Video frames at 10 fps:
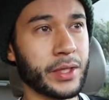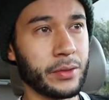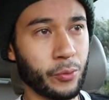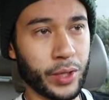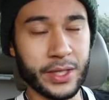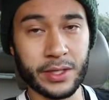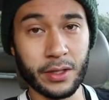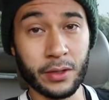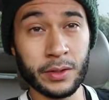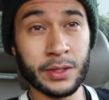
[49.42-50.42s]
reach
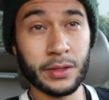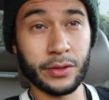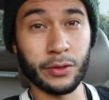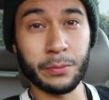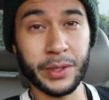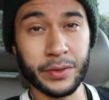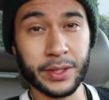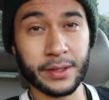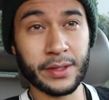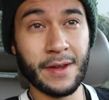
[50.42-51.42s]
those through
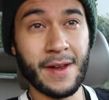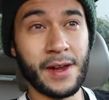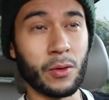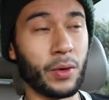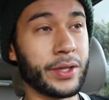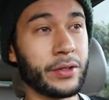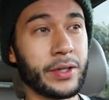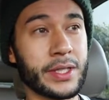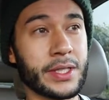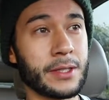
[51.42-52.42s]
music, whether
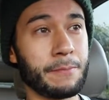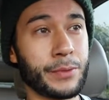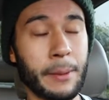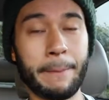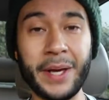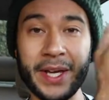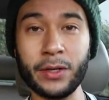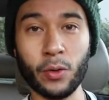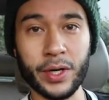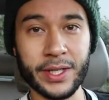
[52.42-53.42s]
it's
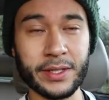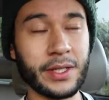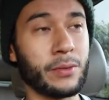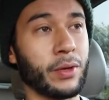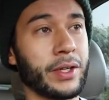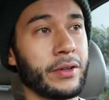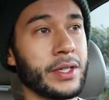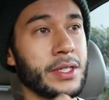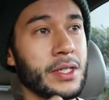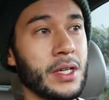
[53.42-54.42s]
pain-oriented, whether
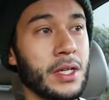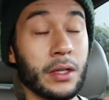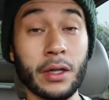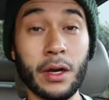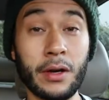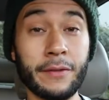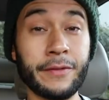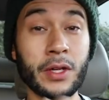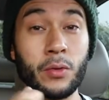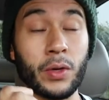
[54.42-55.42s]
it's
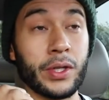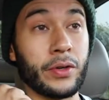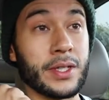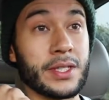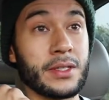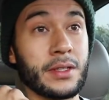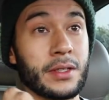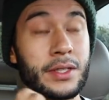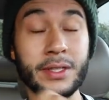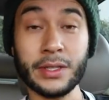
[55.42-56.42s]
love, whether it's
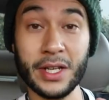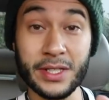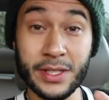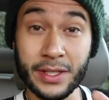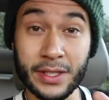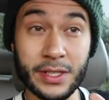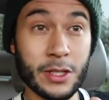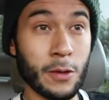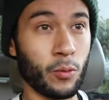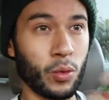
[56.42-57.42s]

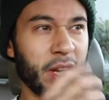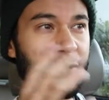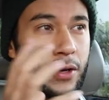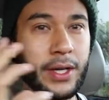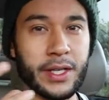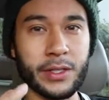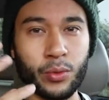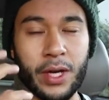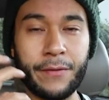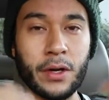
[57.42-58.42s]
disgustingness, whatever it is,
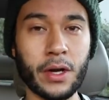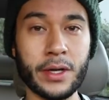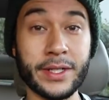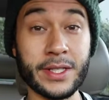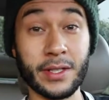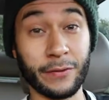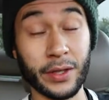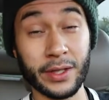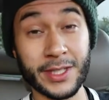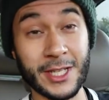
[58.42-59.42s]
whatever artistic
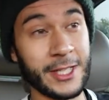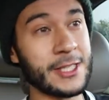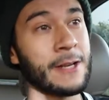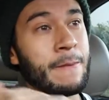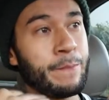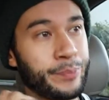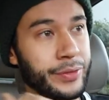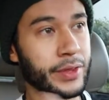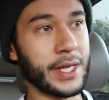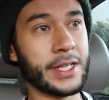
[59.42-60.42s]
feelings it is,
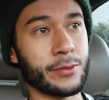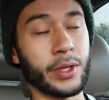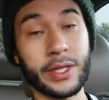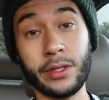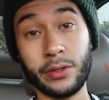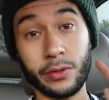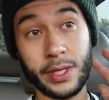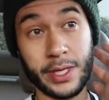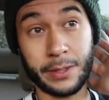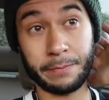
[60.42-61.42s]
that's what he knew
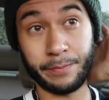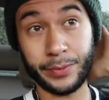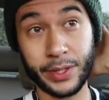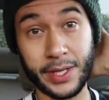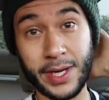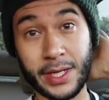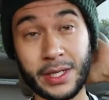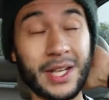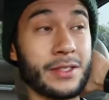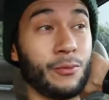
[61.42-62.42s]
that he had.
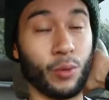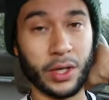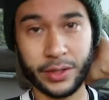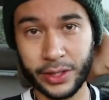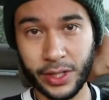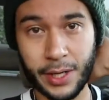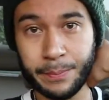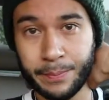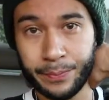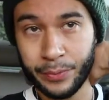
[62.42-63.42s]
Not some welding
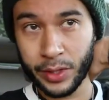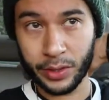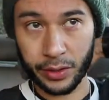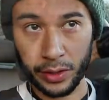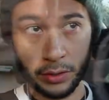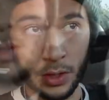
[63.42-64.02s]
job, you know?